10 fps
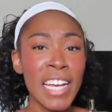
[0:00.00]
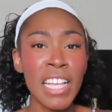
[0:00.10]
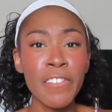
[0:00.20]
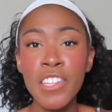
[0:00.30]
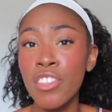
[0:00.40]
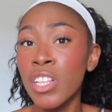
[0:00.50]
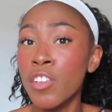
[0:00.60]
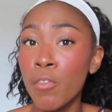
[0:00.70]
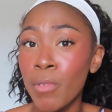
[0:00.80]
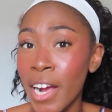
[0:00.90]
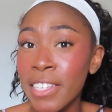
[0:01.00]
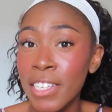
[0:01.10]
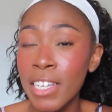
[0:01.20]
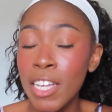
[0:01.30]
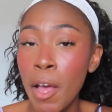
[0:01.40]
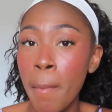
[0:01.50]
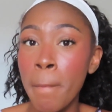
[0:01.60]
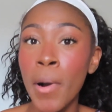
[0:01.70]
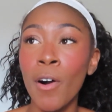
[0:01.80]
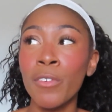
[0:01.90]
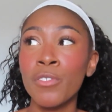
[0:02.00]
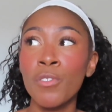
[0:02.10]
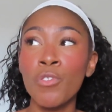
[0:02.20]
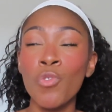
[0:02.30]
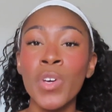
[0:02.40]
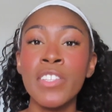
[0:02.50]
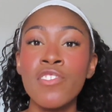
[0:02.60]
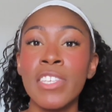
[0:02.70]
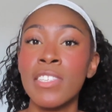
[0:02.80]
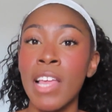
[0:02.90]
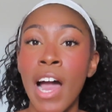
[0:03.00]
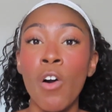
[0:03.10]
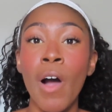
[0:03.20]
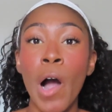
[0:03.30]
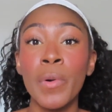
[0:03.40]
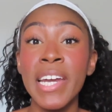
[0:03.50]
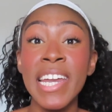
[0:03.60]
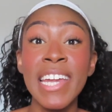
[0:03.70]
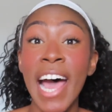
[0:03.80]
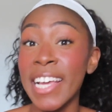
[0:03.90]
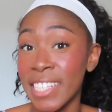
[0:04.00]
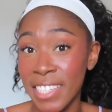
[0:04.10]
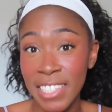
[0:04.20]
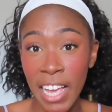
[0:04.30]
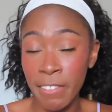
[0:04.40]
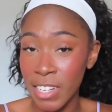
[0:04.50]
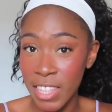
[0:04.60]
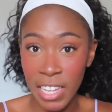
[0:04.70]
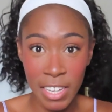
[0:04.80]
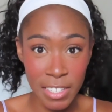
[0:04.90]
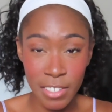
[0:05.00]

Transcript: It's definitely just a little pricey, but also you can just tell how nice everything is.